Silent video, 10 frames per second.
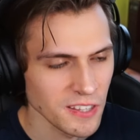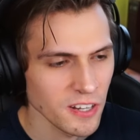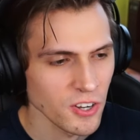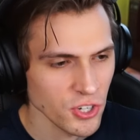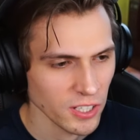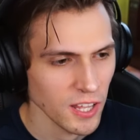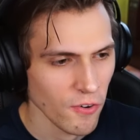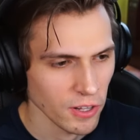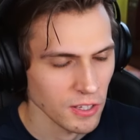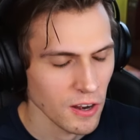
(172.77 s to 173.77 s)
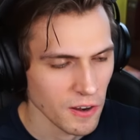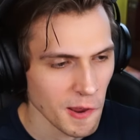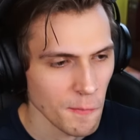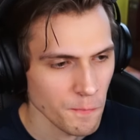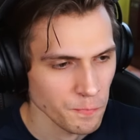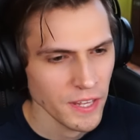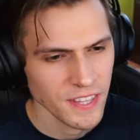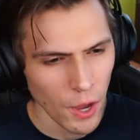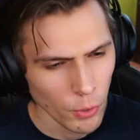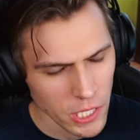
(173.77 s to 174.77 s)
He did inject that right there, yeah.
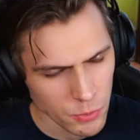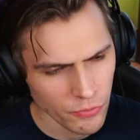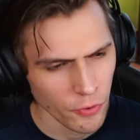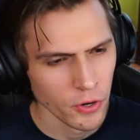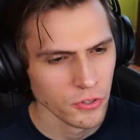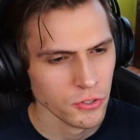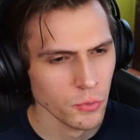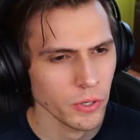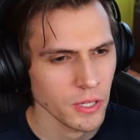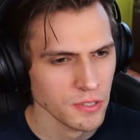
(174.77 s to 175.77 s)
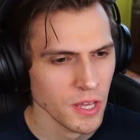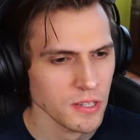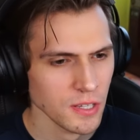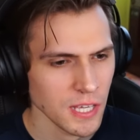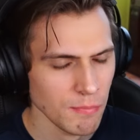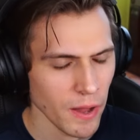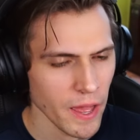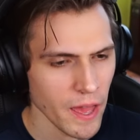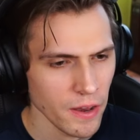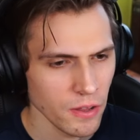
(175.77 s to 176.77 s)
Is that what he's referring to when he said to keep
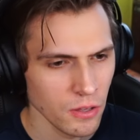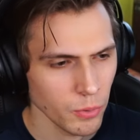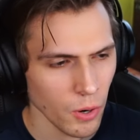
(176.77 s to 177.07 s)
my head?